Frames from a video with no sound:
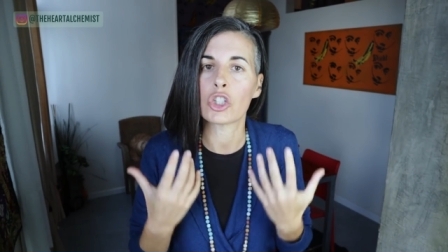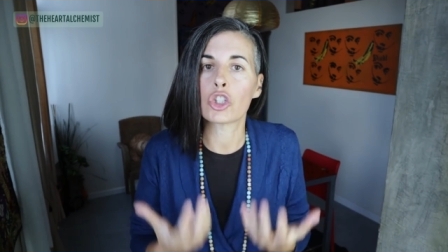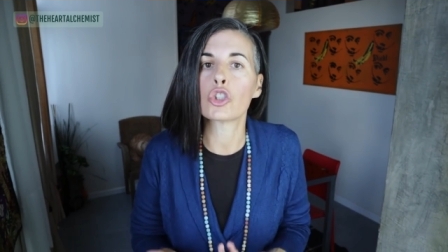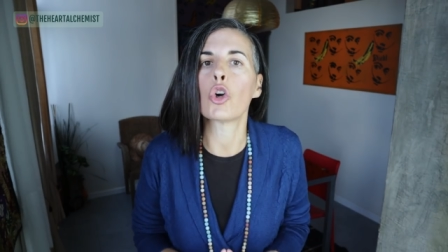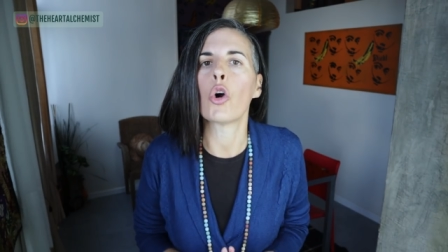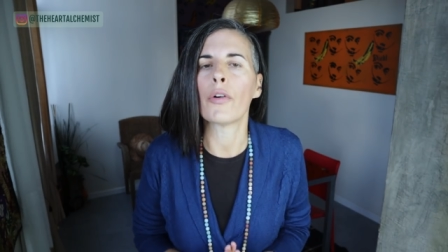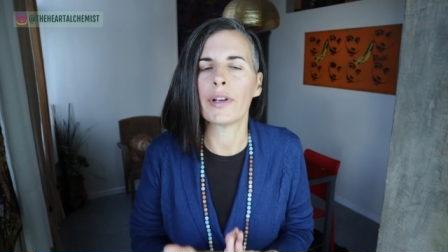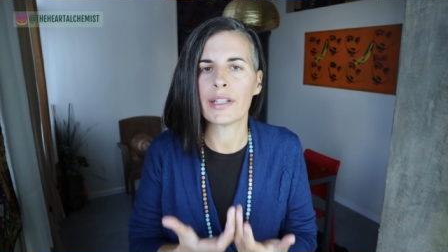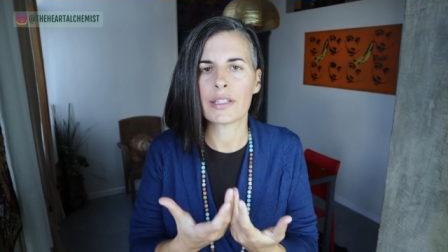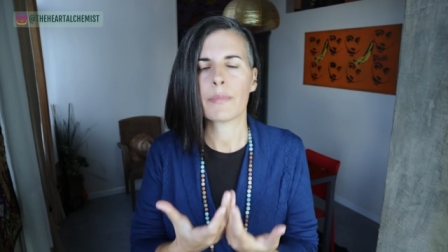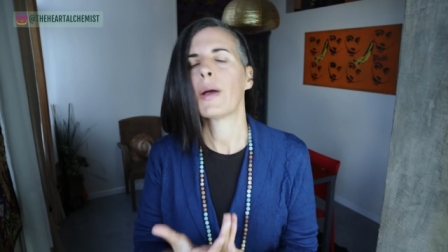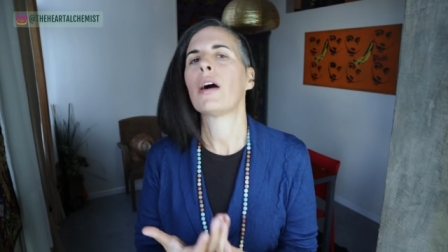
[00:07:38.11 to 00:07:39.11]

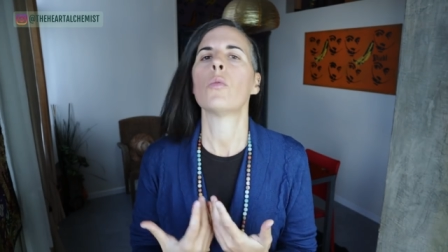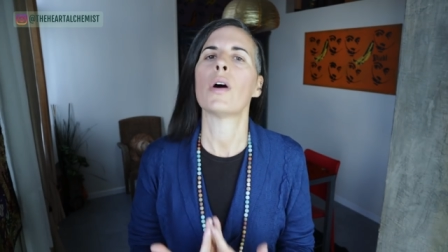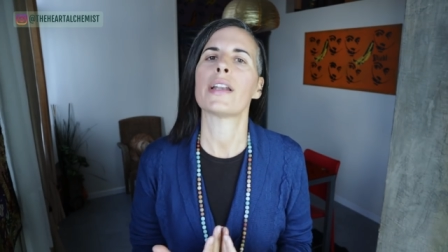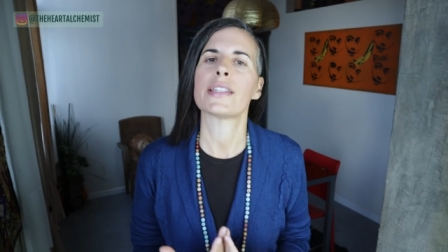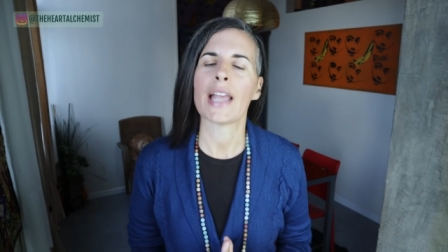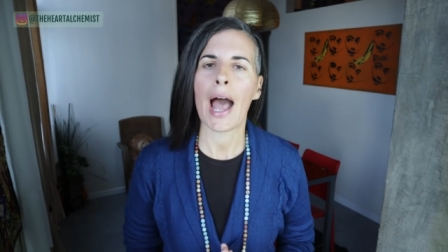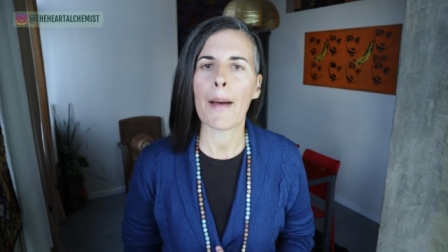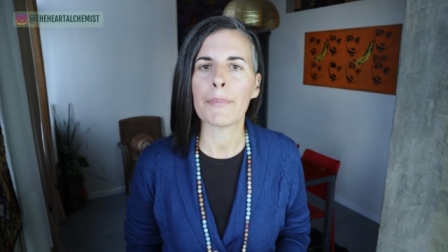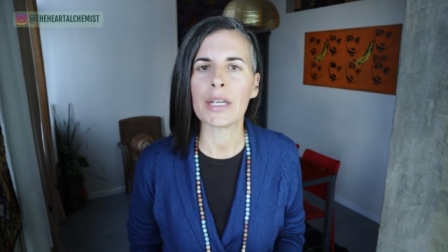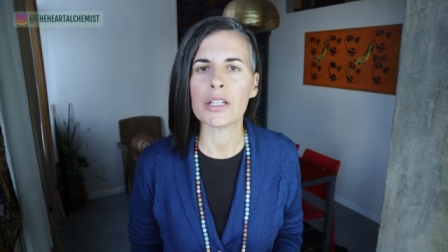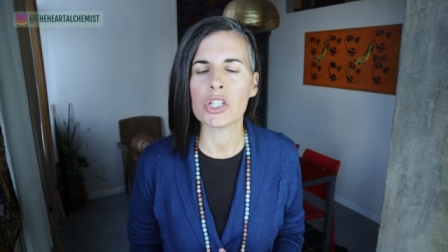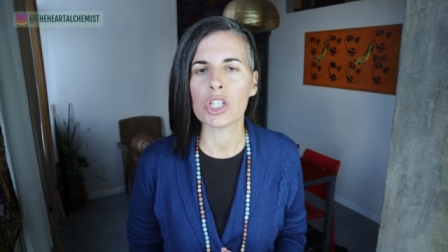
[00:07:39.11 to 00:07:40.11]
stories about what is
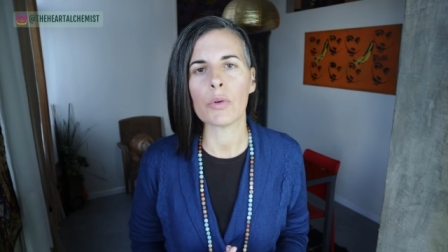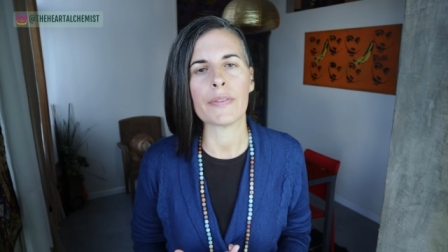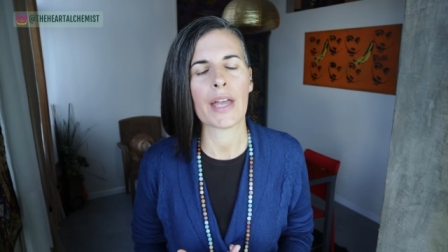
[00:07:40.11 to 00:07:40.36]
happening to you,